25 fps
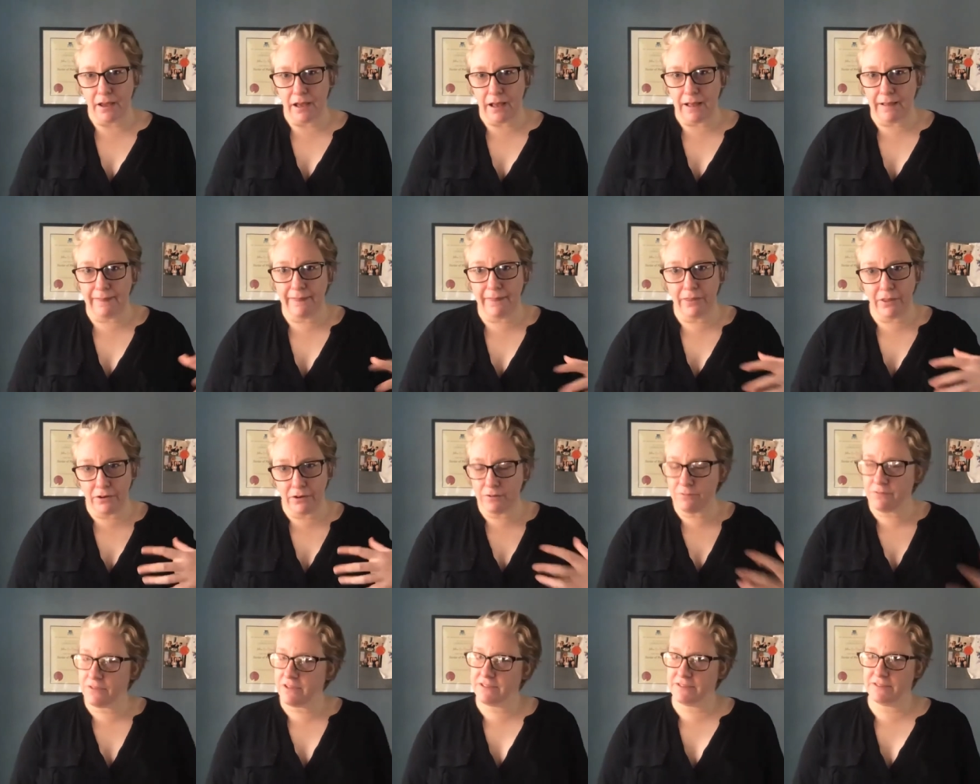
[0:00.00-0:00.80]
a lot
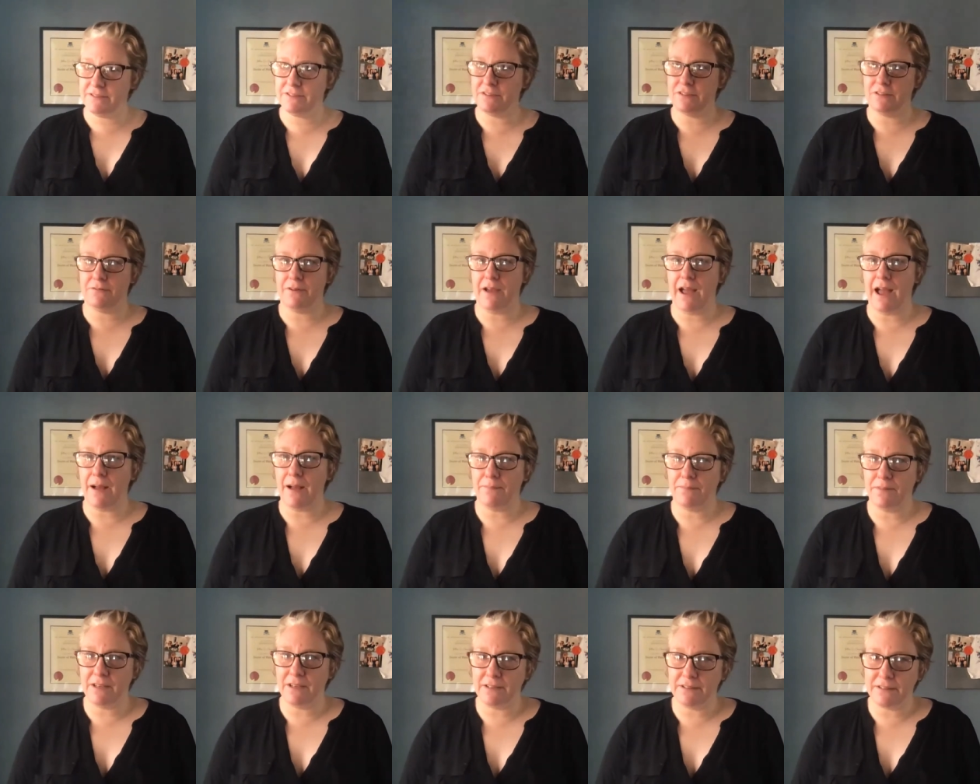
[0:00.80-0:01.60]
of this is sort of
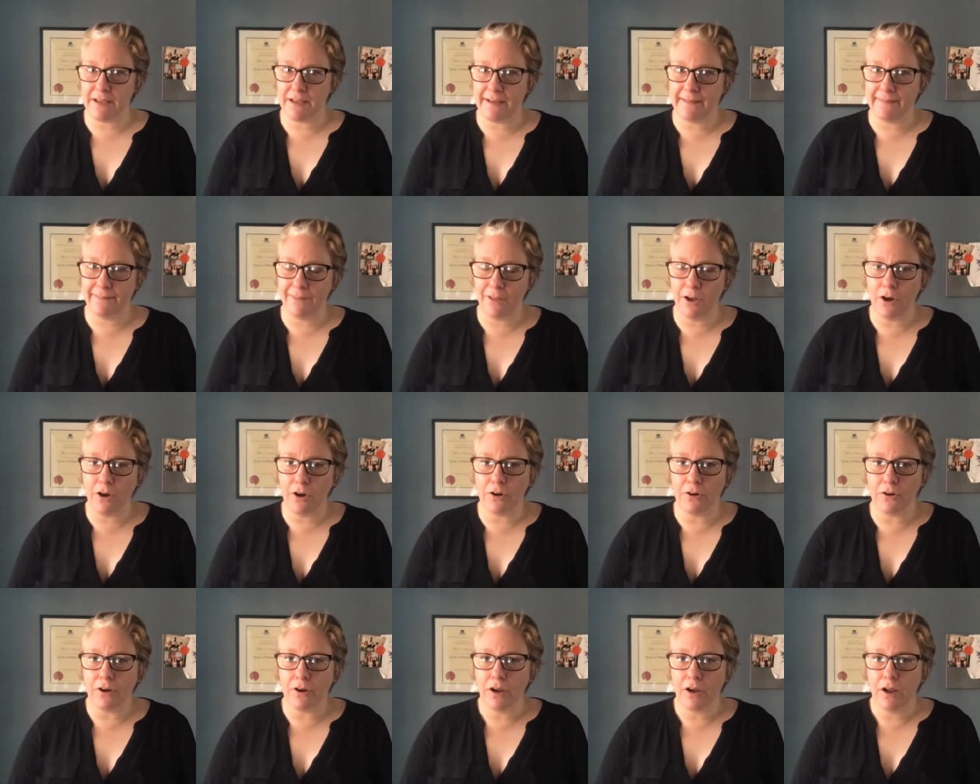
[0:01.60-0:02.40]
happening down
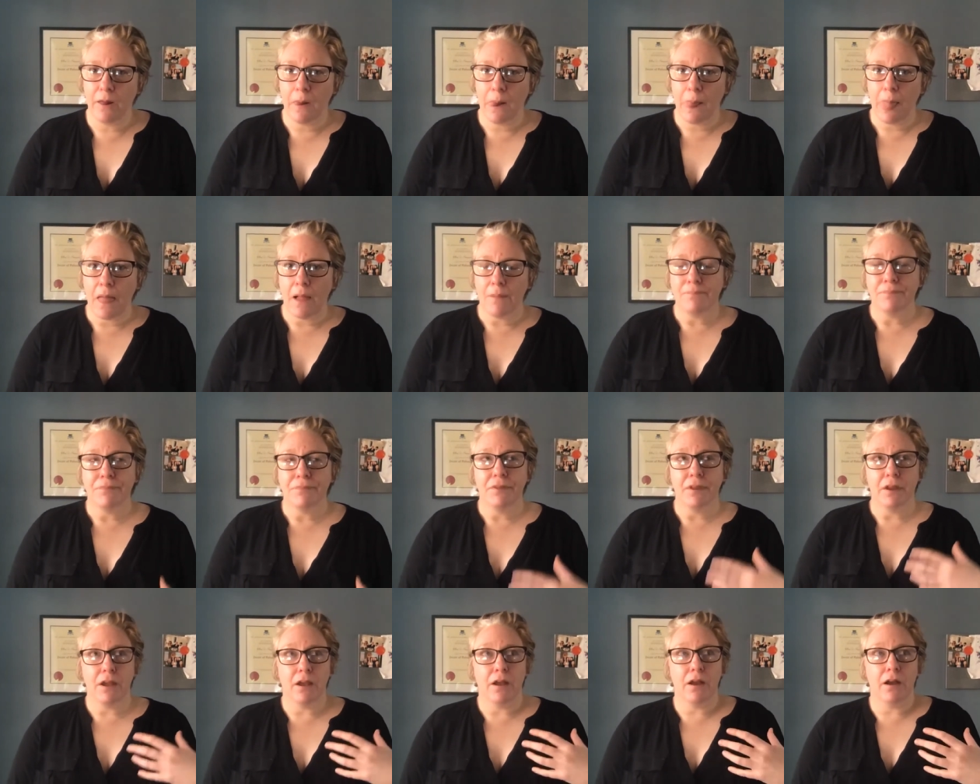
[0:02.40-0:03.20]
low.
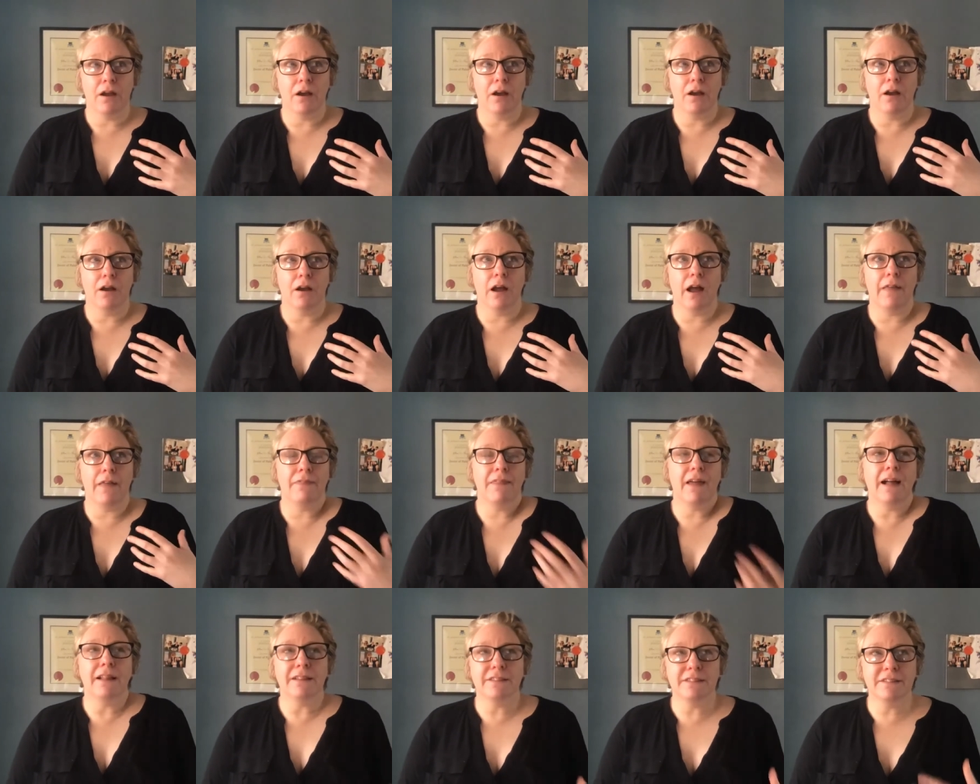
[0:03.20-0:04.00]
And
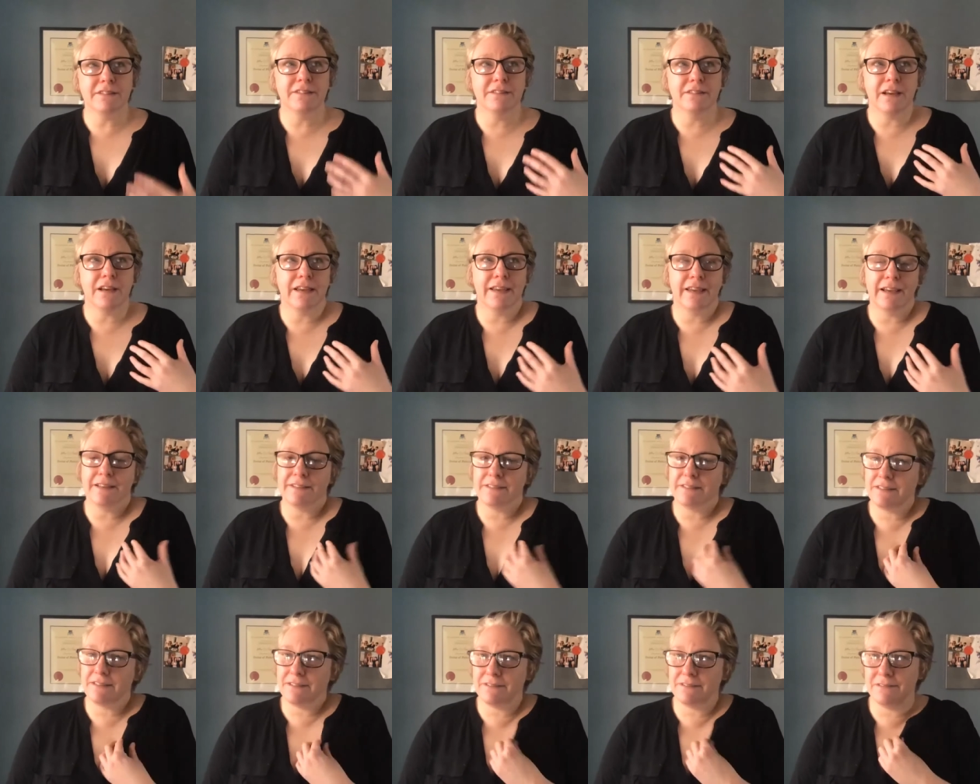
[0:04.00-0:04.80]
that's, I
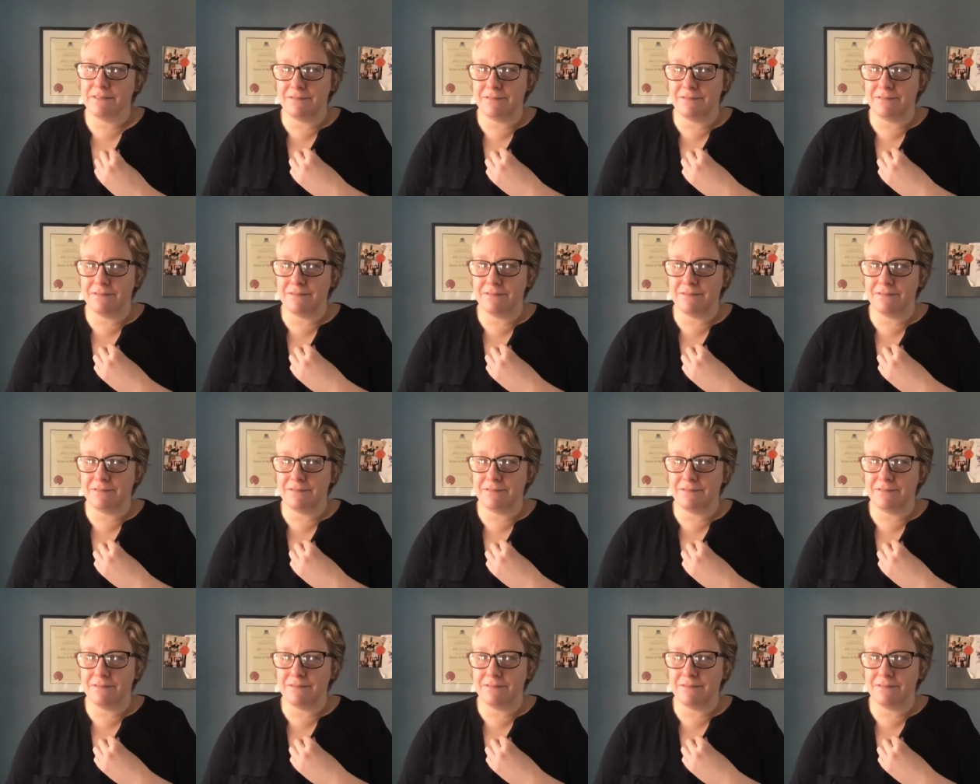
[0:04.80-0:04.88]
guess,